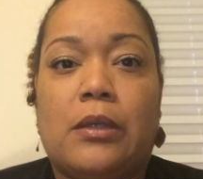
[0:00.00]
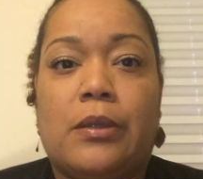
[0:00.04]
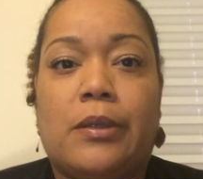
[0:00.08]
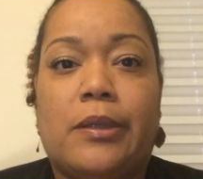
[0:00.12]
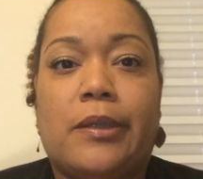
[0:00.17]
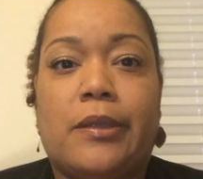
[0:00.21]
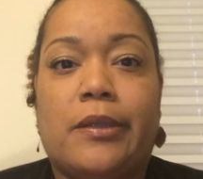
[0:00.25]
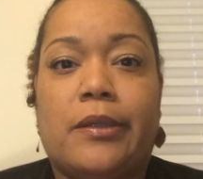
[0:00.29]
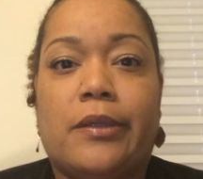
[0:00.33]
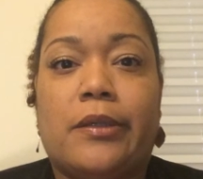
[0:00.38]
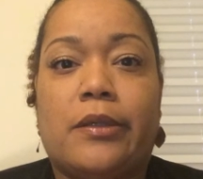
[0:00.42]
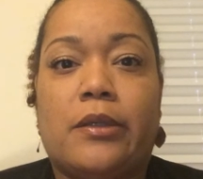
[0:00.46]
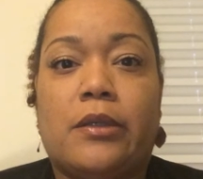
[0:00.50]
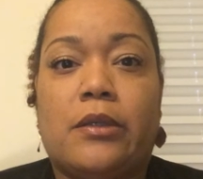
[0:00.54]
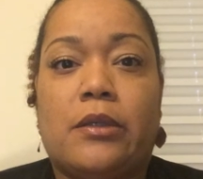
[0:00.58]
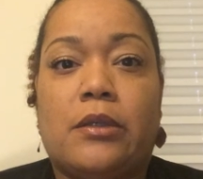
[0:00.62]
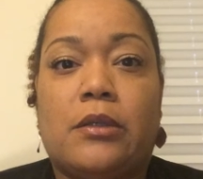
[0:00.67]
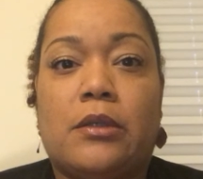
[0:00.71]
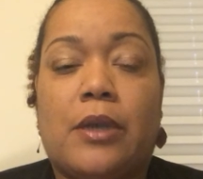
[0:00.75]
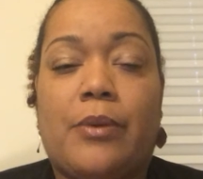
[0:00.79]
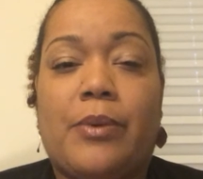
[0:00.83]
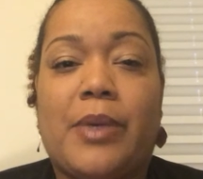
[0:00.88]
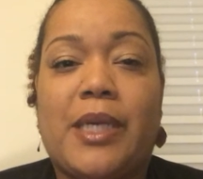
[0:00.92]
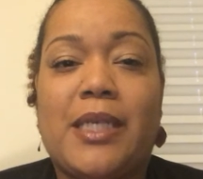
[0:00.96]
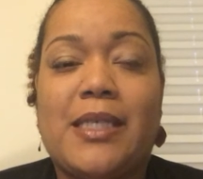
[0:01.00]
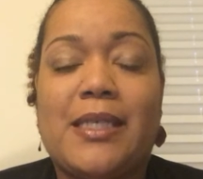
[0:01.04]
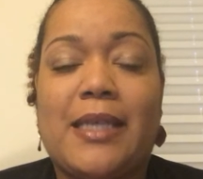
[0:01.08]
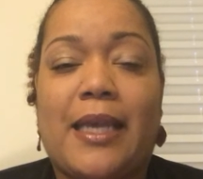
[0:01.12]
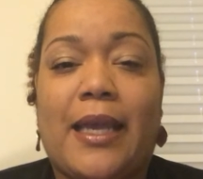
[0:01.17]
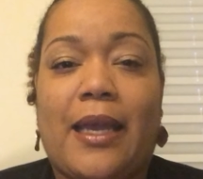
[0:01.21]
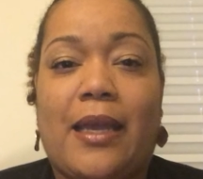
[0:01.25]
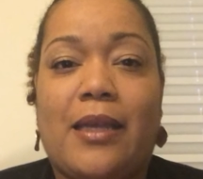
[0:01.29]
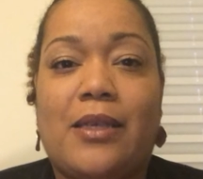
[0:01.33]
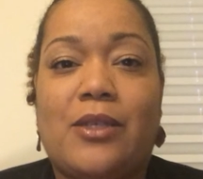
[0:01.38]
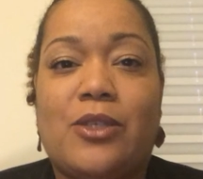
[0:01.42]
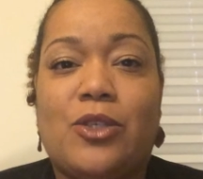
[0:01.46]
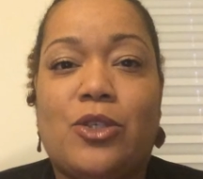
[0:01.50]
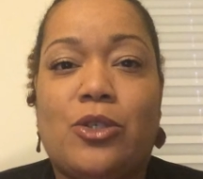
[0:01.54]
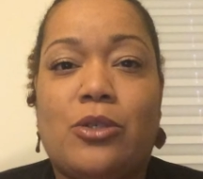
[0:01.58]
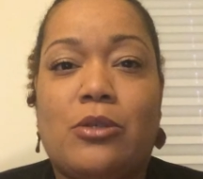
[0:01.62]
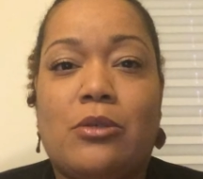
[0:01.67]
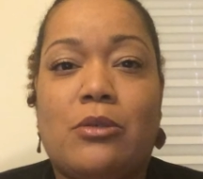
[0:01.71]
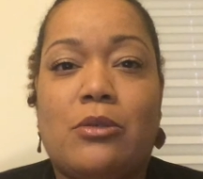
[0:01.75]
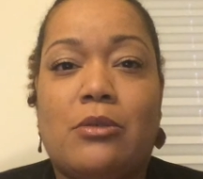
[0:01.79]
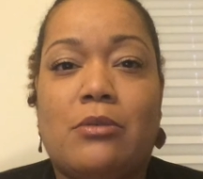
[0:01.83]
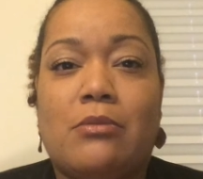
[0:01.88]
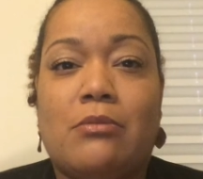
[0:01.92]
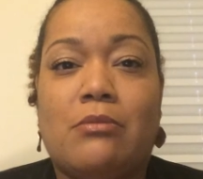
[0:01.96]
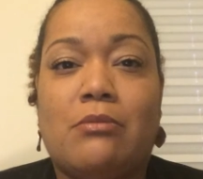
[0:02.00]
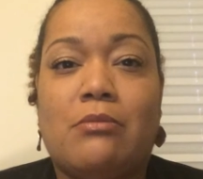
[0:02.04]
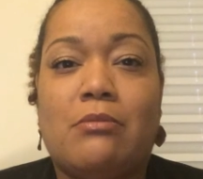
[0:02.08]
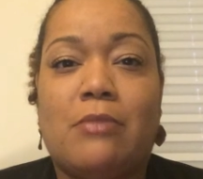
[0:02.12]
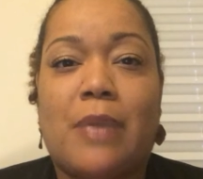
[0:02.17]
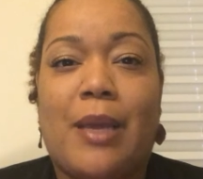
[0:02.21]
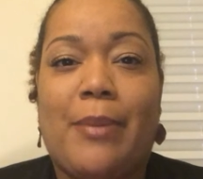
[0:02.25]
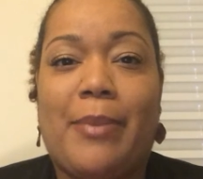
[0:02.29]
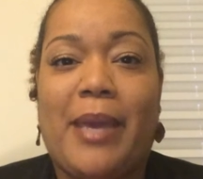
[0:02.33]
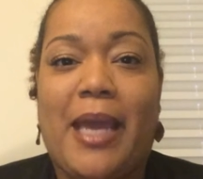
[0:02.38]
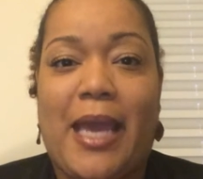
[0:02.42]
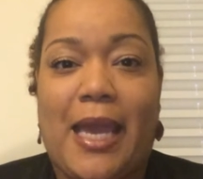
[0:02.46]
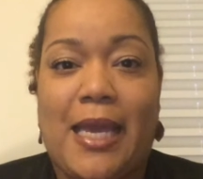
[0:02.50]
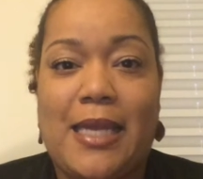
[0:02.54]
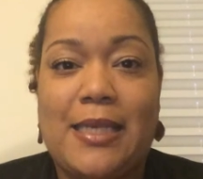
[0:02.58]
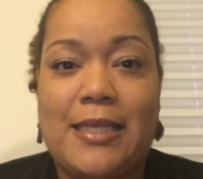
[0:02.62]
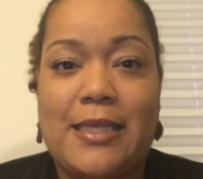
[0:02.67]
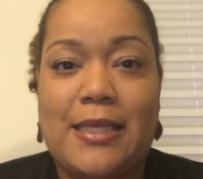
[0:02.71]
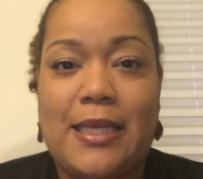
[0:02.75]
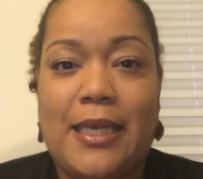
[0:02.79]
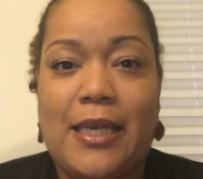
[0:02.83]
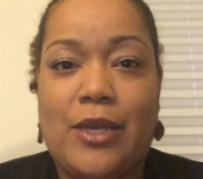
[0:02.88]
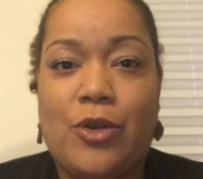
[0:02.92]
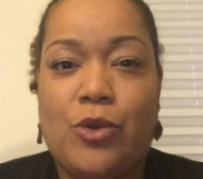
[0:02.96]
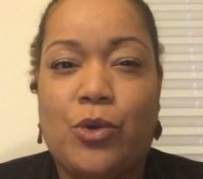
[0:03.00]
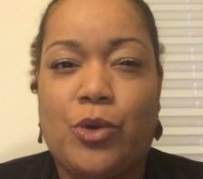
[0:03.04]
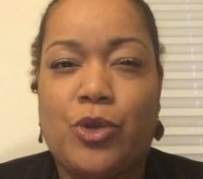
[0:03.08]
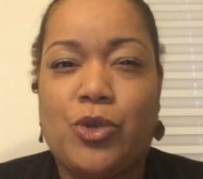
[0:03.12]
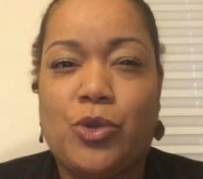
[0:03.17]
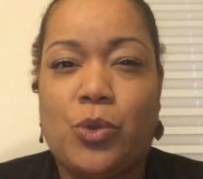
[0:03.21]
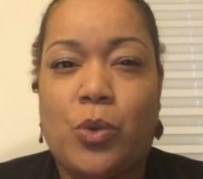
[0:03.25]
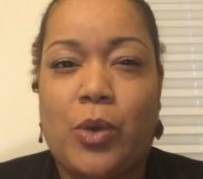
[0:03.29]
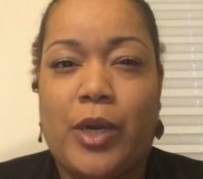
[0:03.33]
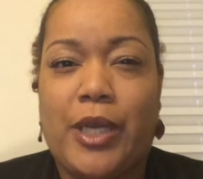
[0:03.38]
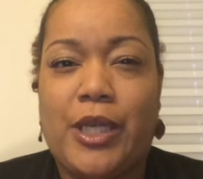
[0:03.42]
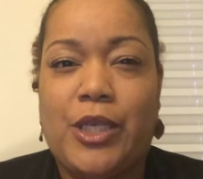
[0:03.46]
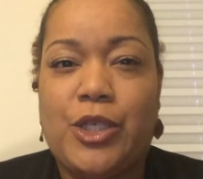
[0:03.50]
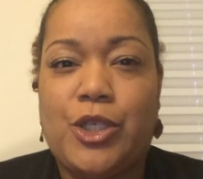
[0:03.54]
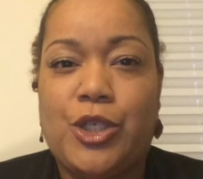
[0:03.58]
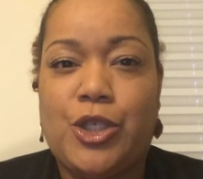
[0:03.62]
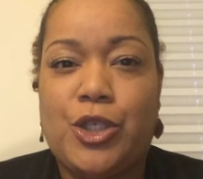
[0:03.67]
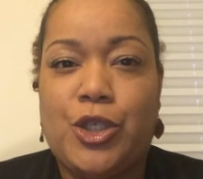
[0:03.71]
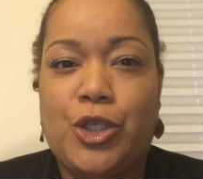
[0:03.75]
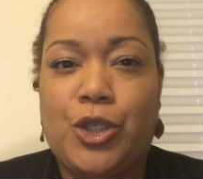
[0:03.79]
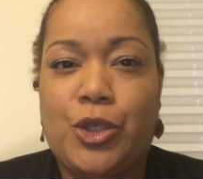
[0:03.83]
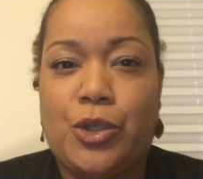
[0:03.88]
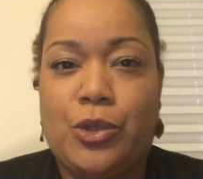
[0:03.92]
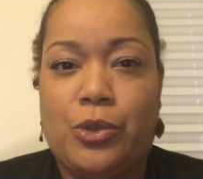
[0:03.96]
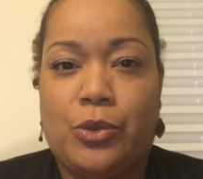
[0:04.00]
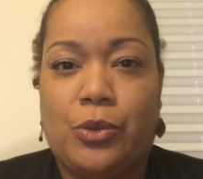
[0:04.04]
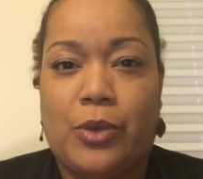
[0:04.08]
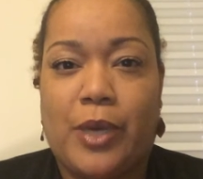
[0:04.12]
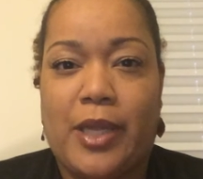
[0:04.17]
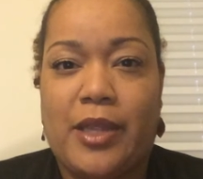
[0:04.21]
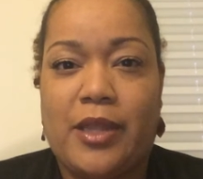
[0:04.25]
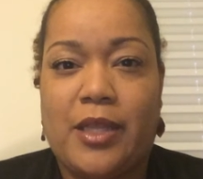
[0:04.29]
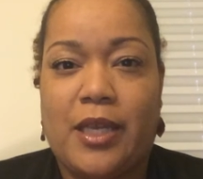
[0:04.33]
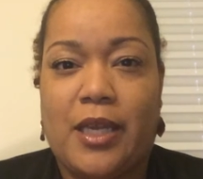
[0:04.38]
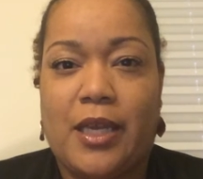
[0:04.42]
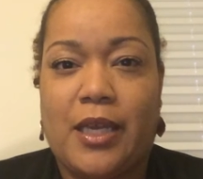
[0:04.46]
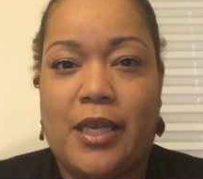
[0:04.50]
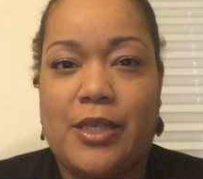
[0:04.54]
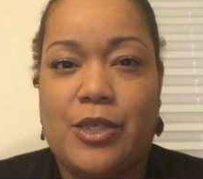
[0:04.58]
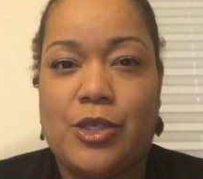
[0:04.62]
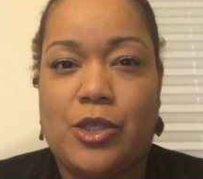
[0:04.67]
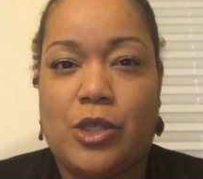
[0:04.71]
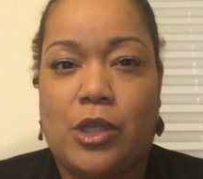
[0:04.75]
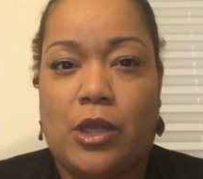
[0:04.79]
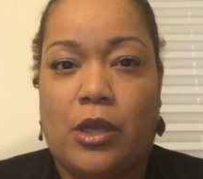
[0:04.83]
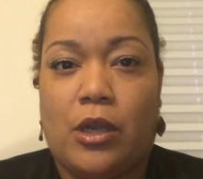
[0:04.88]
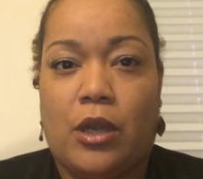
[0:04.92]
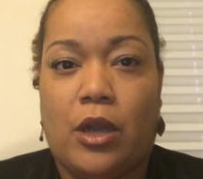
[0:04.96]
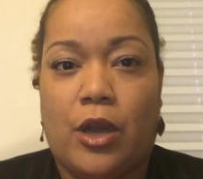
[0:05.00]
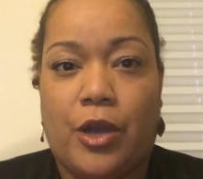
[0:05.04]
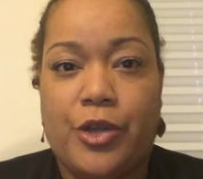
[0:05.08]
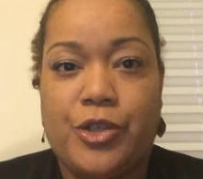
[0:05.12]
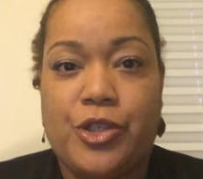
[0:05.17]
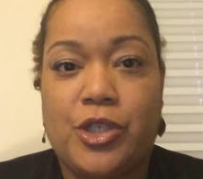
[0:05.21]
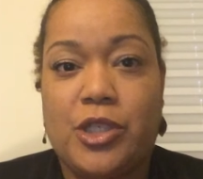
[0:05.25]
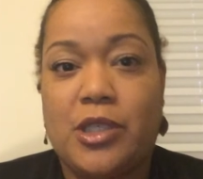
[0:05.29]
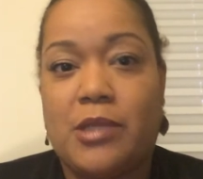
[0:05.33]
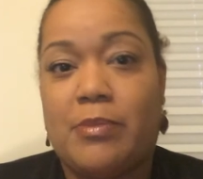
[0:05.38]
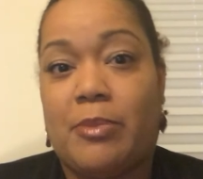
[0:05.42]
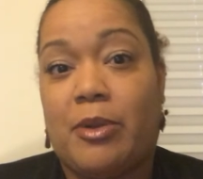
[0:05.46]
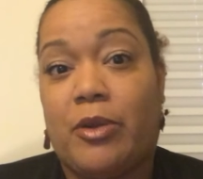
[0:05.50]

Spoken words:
I want to say maybe 18 or 22, I think is the largest.